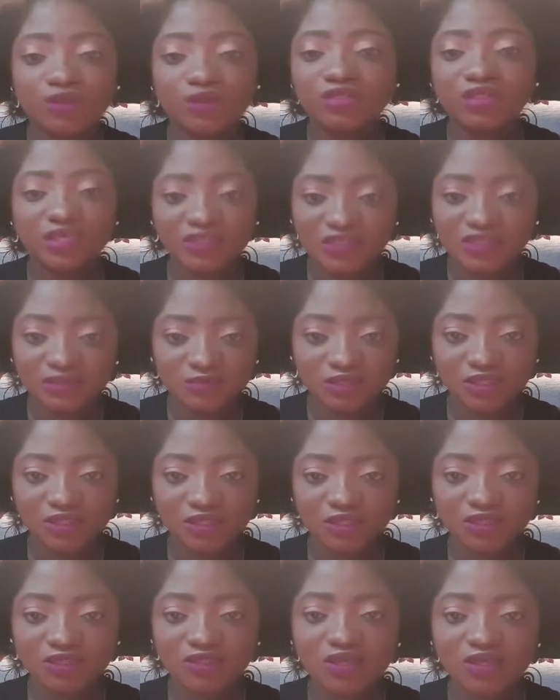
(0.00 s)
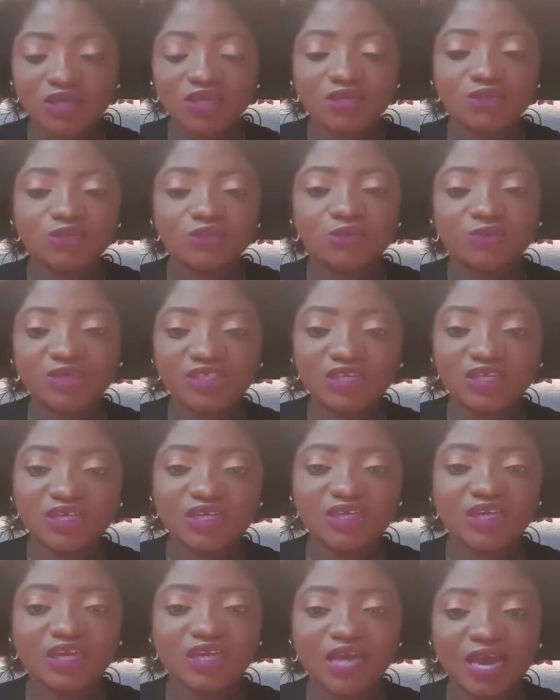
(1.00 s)
or 30 minutes. So
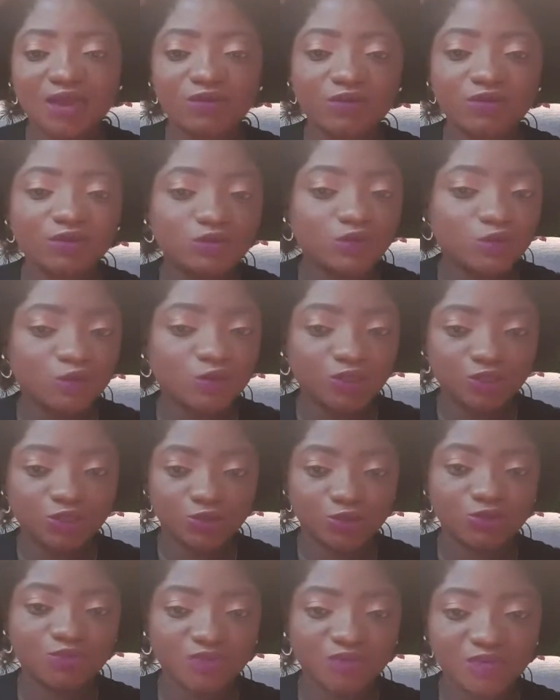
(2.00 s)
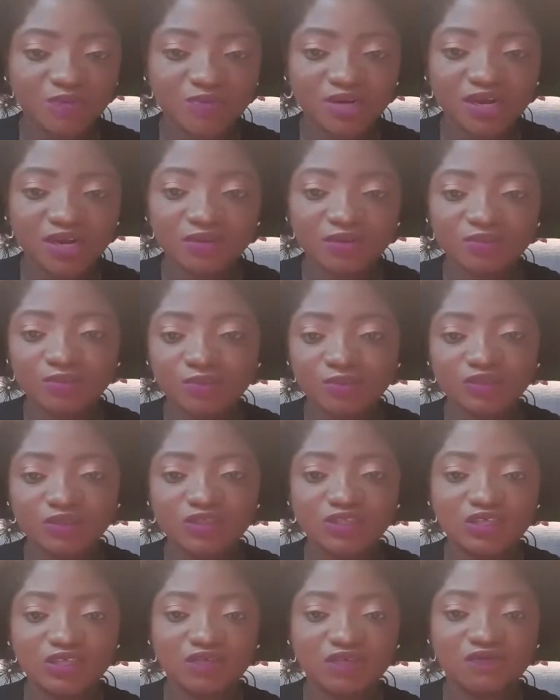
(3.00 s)
basically, I really don't know what you do, Barbara,
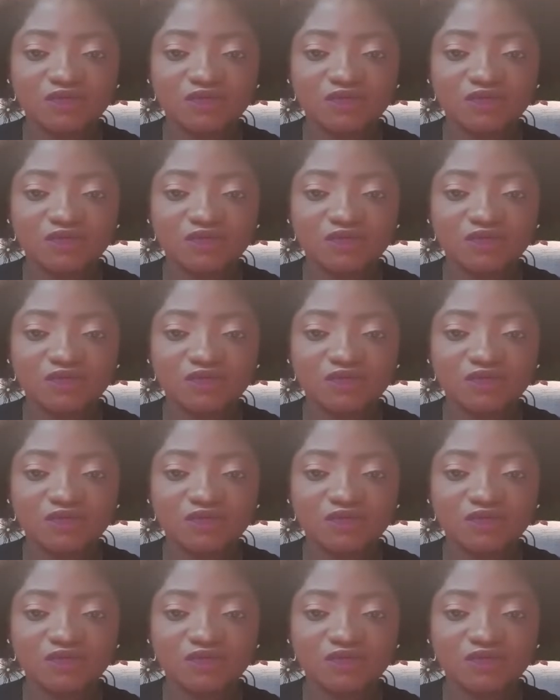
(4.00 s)
but